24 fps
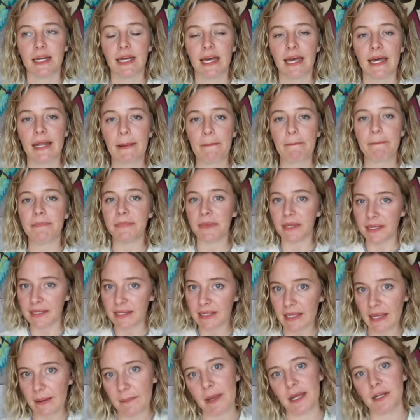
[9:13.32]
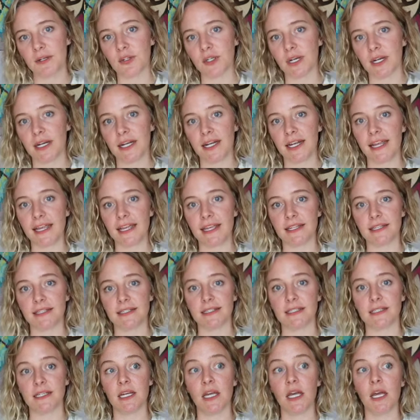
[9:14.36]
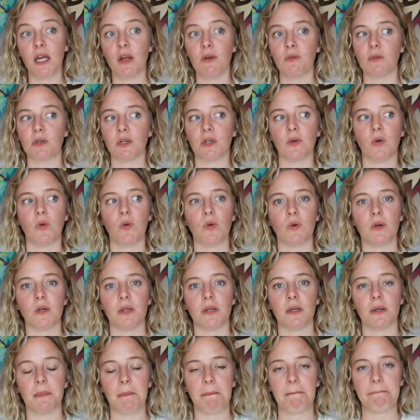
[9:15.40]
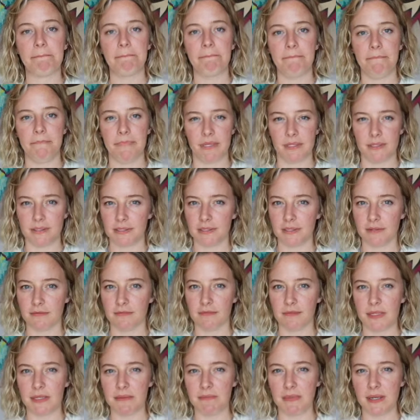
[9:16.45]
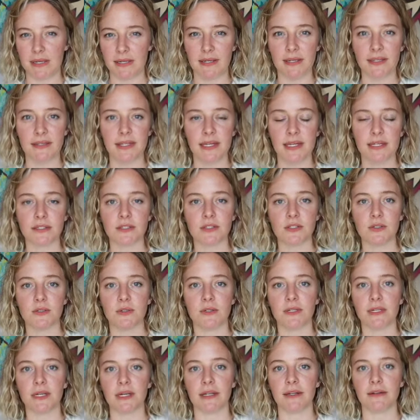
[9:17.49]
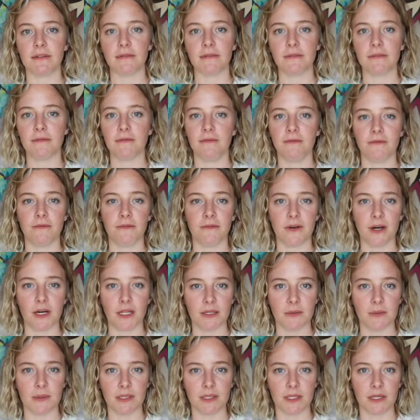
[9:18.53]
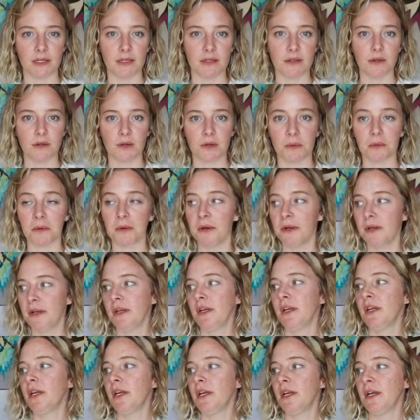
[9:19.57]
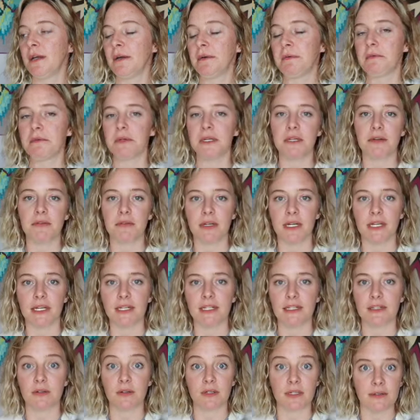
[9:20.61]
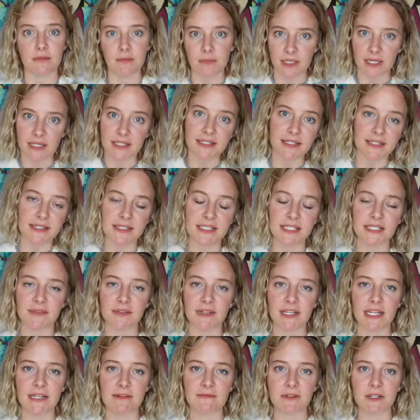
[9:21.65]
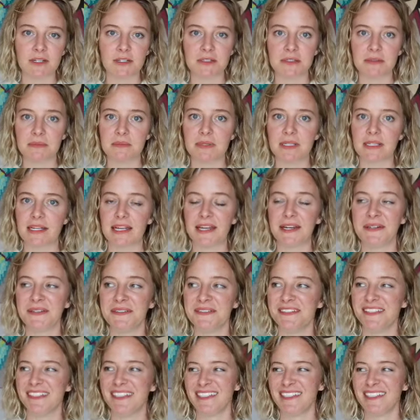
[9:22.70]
And I'm thinking I might try and record bits of me making that, so you can kind of follow along or recreate it, or give me ideas if I can't figure something out.